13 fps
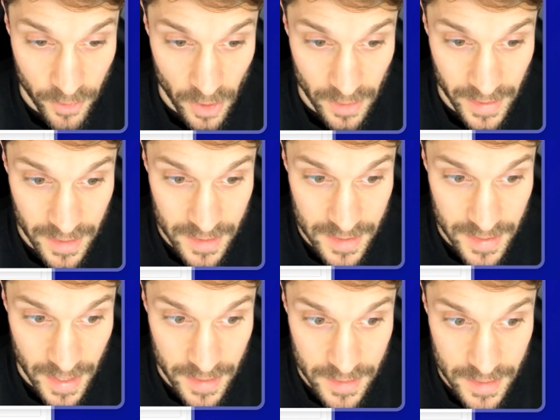of our latest
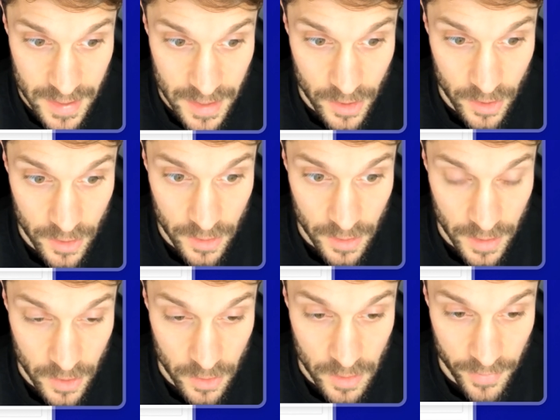sends here.
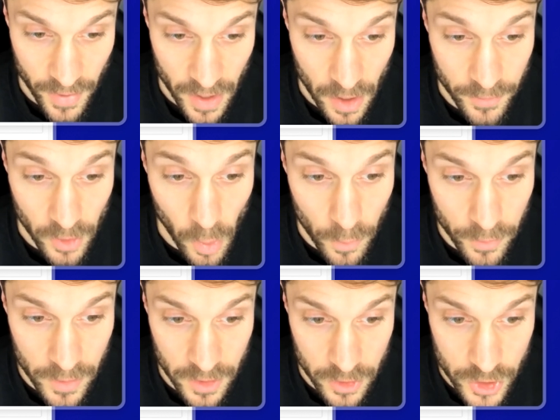And if I hover
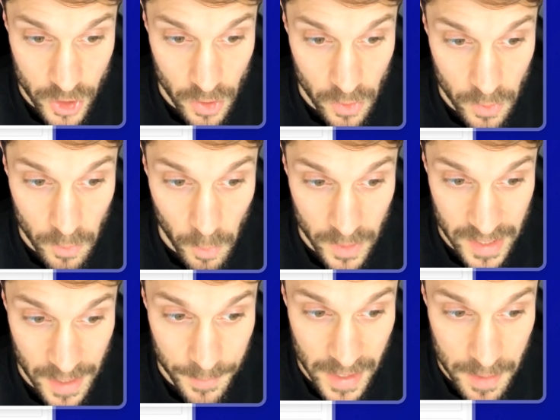over it, it'll show
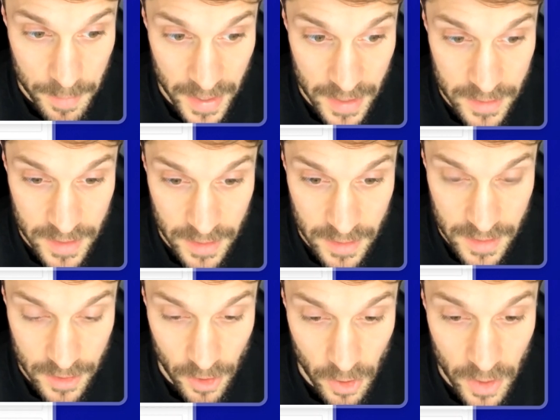one-time campaign sent to
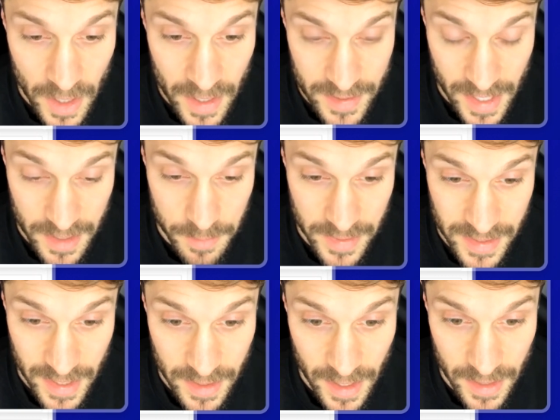zero. So it hasn't been
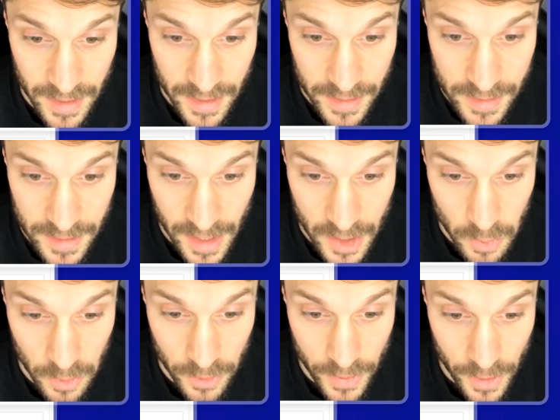sent yet. It's
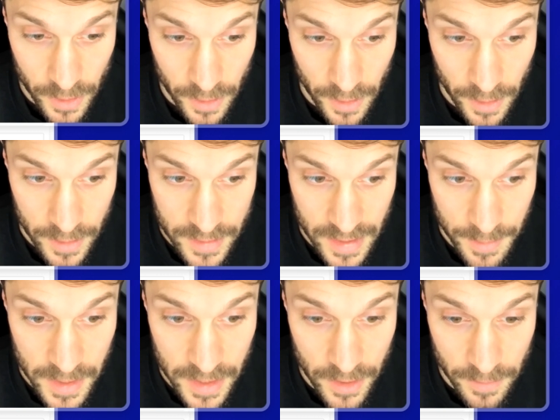scheduled.
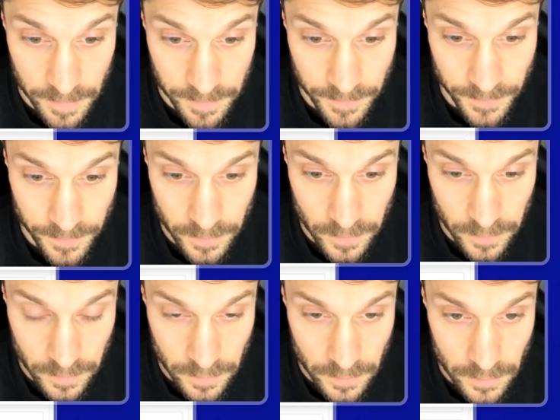Same here.
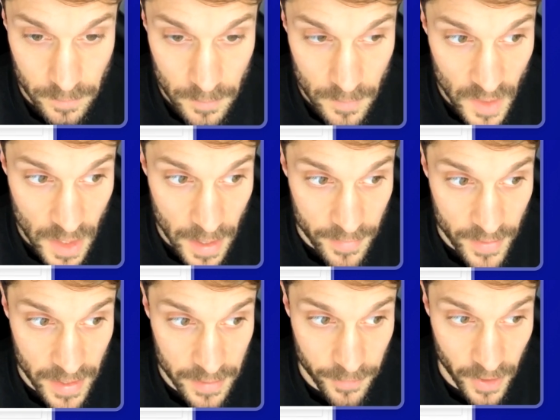
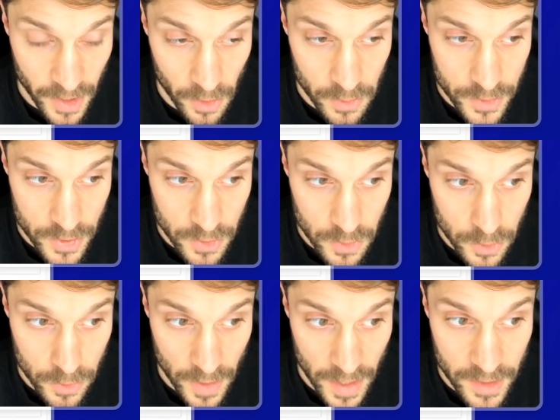And then if I go
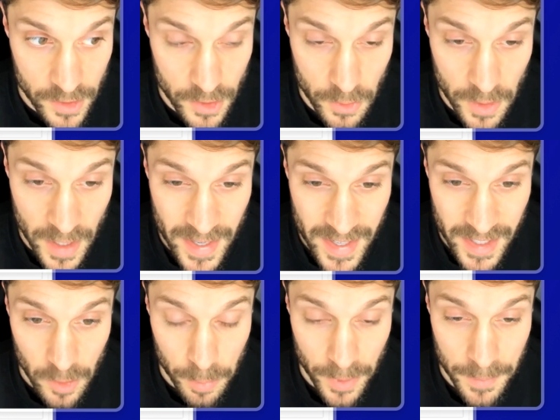to create new,
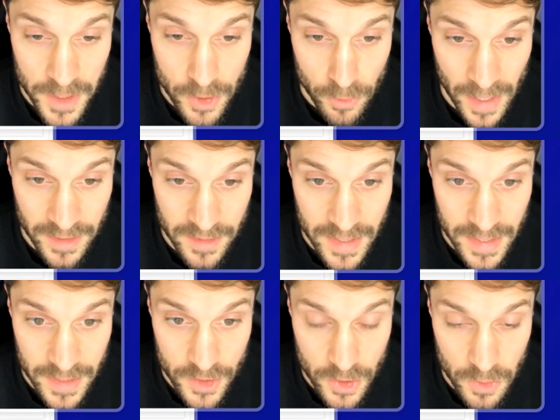it'll bring me directly
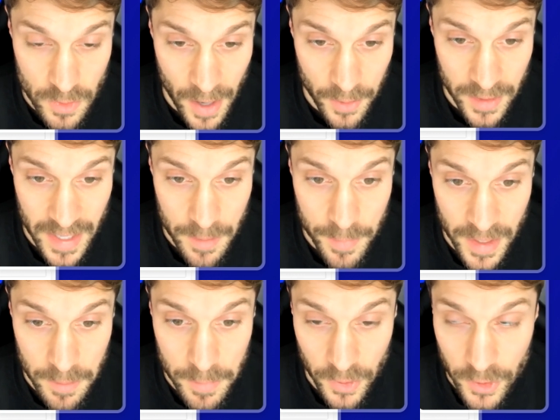into our
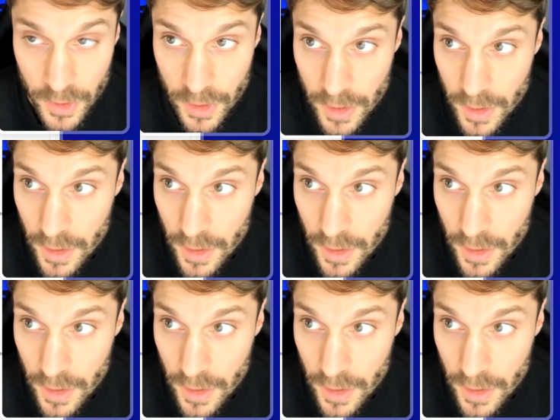campaign builder.